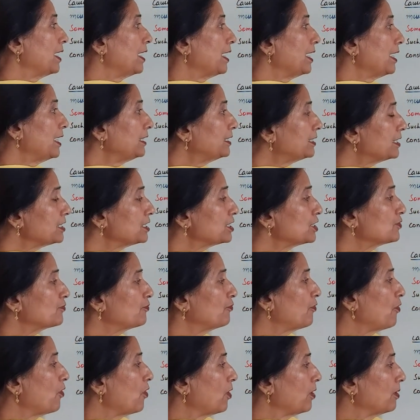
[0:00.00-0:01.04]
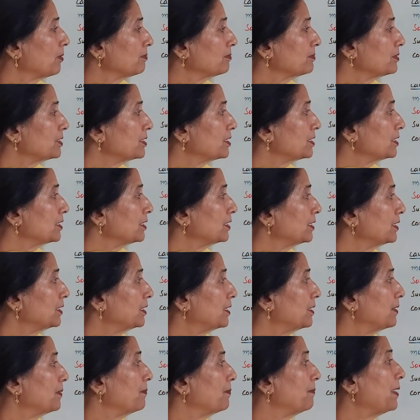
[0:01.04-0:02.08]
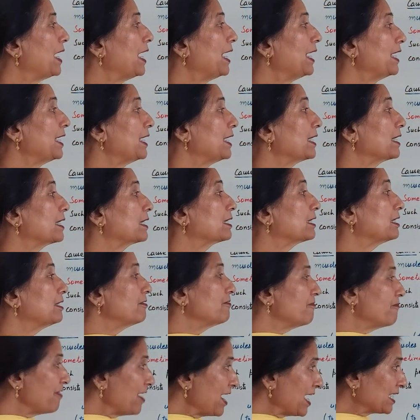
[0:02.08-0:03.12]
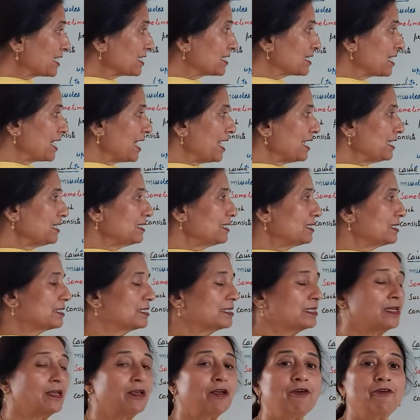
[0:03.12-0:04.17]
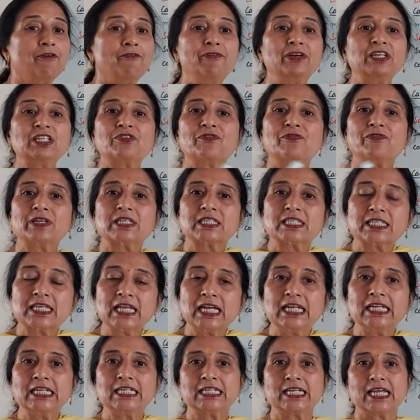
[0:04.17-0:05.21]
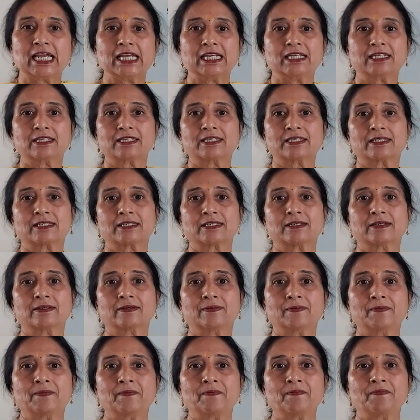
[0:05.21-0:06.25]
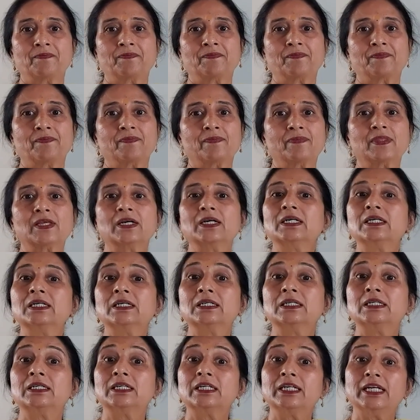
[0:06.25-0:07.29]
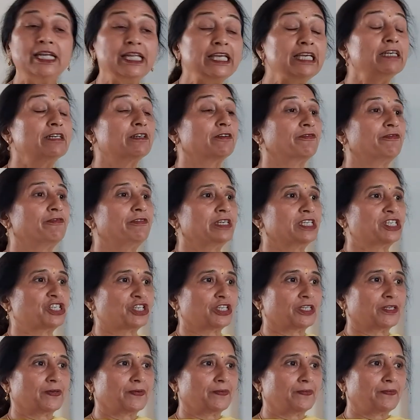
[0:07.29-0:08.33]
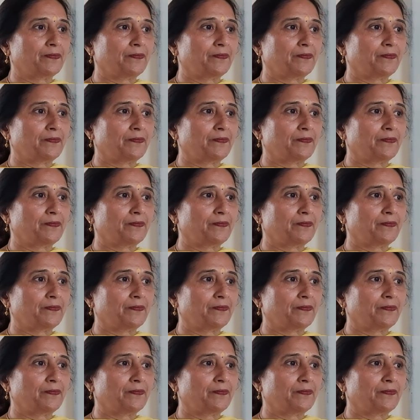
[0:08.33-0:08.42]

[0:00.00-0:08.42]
it is formed by convex lens, which facilitates the near vision.